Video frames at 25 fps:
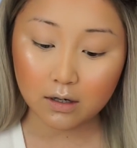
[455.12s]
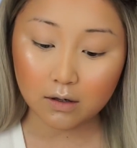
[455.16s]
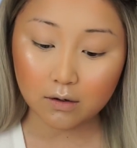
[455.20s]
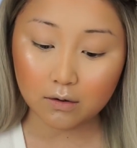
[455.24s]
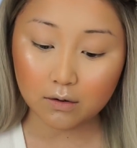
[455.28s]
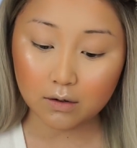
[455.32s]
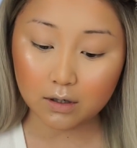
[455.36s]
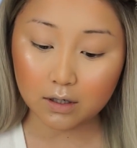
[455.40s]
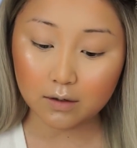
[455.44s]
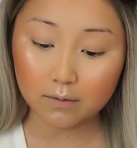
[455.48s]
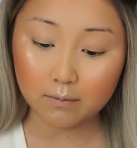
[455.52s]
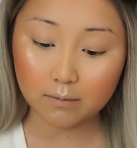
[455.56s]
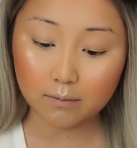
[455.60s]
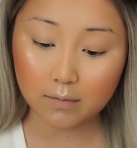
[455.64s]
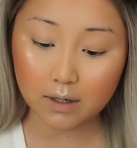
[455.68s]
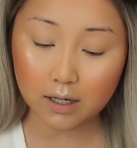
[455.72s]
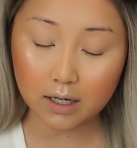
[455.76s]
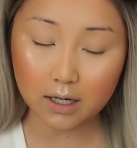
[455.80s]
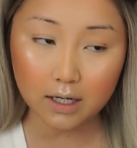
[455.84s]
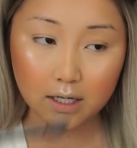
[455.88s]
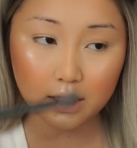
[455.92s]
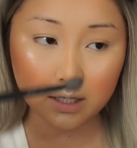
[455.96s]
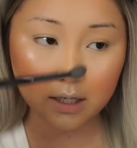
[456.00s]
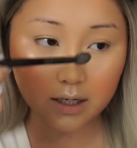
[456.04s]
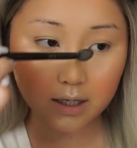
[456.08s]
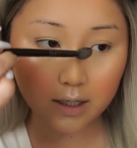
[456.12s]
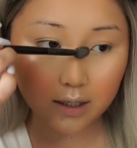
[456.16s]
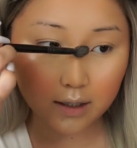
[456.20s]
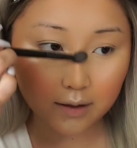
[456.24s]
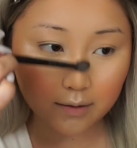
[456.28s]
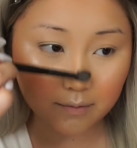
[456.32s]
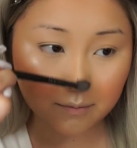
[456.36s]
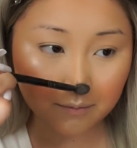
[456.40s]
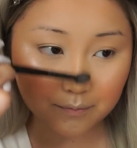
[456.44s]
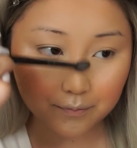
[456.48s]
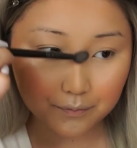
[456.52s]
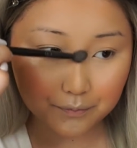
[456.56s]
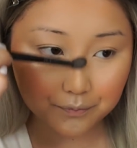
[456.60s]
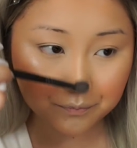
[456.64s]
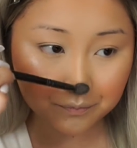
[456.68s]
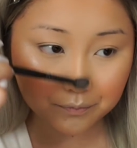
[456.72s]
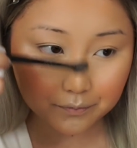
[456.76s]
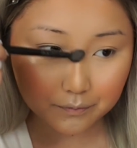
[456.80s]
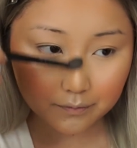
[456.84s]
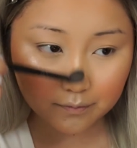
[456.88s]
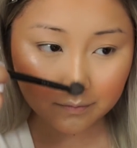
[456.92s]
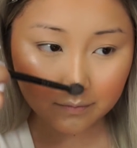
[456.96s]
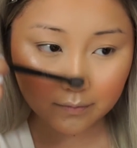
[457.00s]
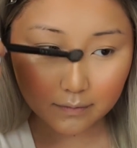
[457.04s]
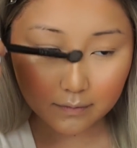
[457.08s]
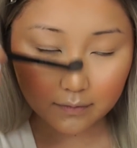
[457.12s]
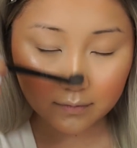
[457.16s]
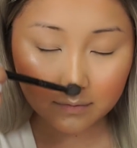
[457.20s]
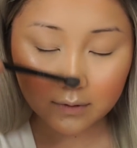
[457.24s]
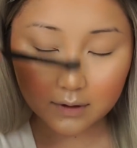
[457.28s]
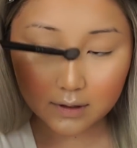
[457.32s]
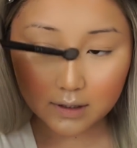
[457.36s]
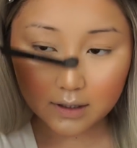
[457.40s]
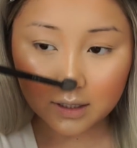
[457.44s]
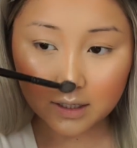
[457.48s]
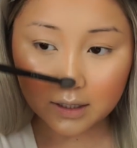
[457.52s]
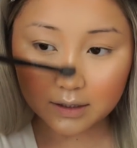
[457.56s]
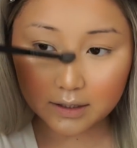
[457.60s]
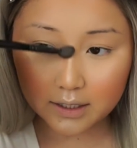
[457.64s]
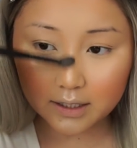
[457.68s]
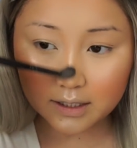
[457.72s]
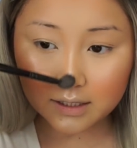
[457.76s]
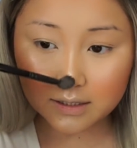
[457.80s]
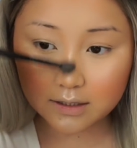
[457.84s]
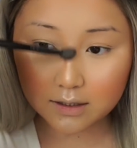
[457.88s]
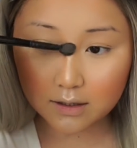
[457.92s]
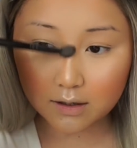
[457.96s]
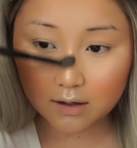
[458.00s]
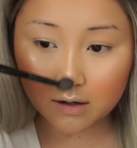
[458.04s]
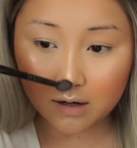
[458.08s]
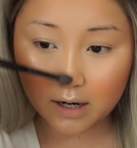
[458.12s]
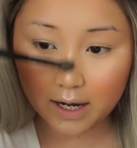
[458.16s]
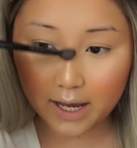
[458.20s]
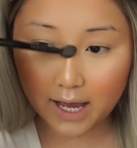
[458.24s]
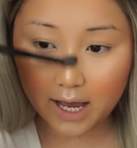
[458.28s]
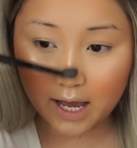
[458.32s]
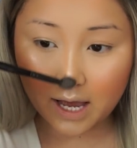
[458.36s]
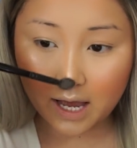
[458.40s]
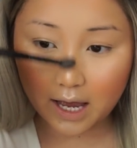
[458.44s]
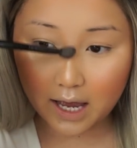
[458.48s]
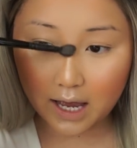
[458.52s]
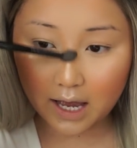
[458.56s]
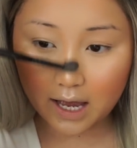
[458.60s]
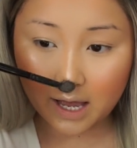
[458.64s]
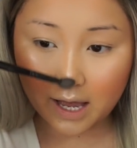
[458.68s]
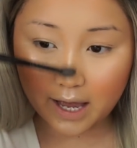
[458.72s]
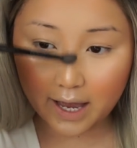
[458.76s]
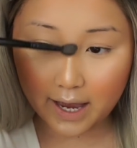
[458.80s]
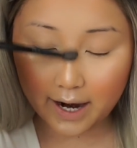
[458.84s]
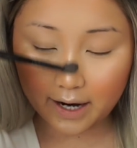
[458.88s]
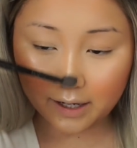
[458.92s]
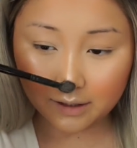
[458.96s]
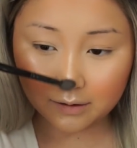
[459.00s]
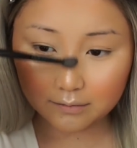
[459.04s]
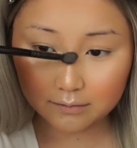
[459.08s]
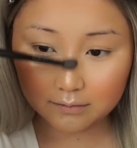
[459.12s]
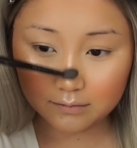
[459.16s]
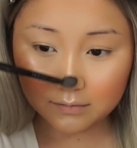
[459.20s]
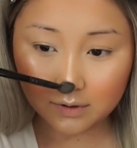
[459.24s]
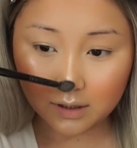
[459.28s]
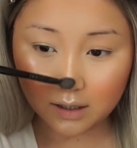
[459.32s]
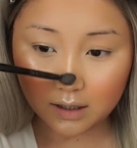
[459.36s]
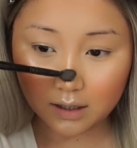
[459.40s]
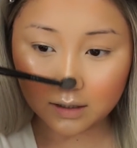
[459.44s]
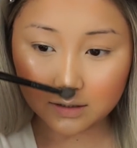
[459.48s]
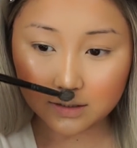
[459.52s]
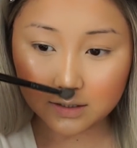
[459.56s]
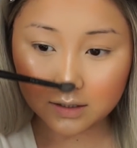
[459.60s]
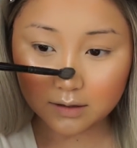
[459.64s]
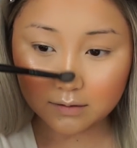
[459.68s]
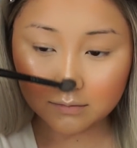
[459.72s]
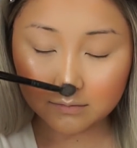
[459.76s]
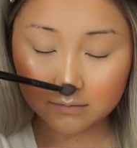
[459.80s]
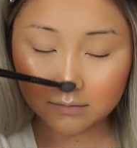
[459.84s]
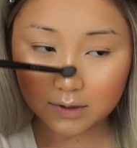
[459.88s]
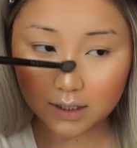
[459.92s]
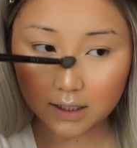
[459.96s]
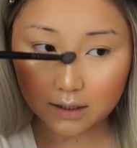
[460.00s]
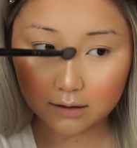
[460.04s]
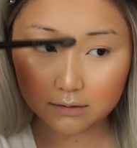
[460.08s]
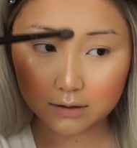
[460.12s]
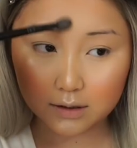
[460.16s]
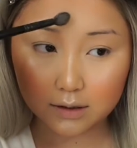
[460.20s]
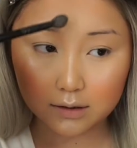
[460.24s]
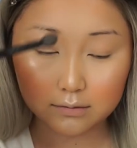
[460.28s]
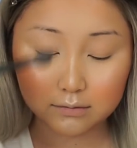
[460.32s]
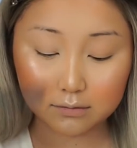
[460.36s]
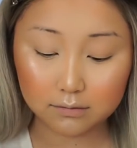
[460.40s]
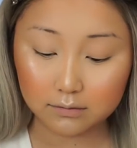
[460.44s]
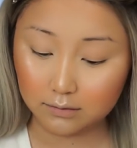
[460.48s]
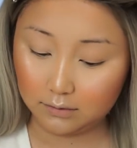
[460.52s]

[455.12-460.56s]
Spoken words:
or my, I think it's called Autumn, I don't know,